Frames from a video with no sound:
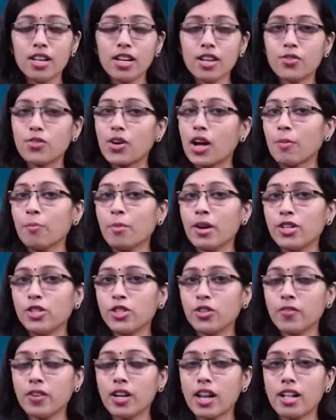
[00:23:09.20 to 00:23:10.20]
Crime by
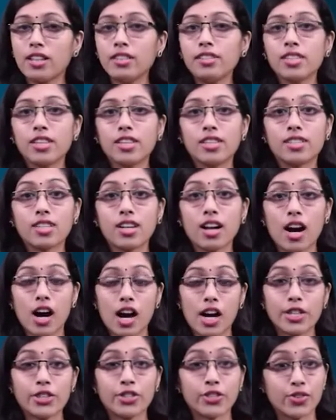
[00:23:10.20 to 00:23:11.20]
juveniles is a
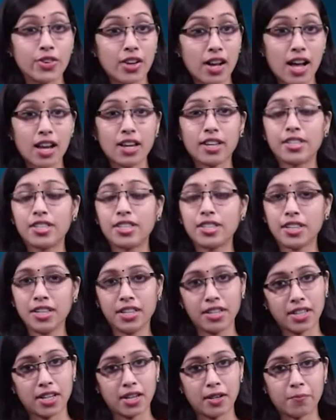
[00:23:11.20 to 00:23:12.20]
harsh reality in
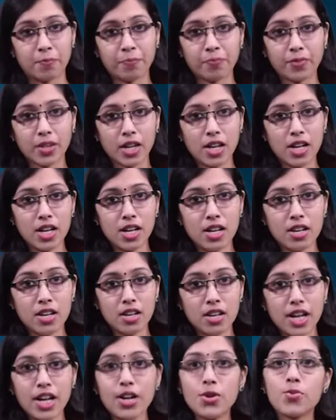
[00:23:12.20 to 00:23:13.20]
India.
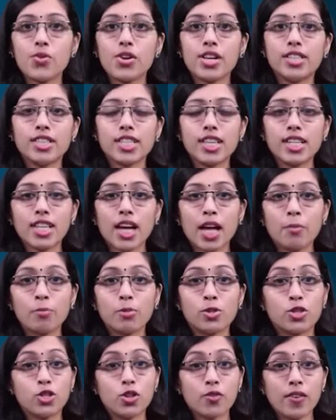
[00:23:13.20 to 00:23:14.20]
In recent
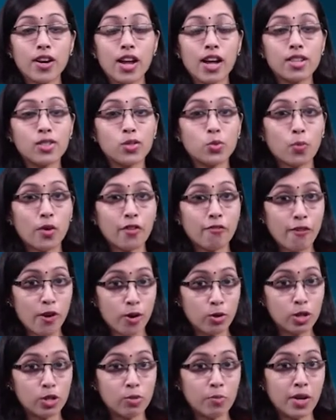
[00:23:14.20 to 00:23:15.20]
times, juveniles were
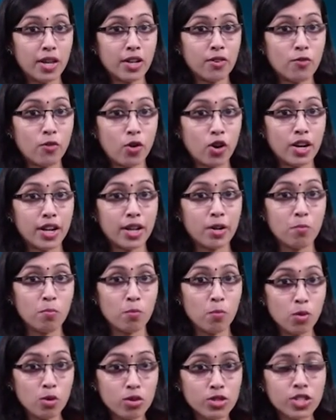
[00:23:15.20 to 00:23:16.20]
found to be involved
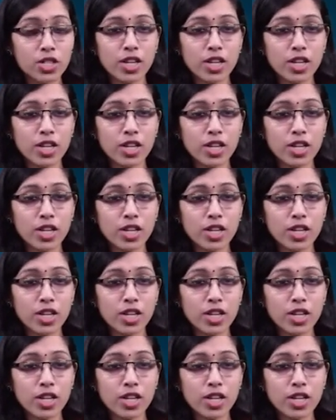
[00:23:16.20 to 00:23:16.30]
in most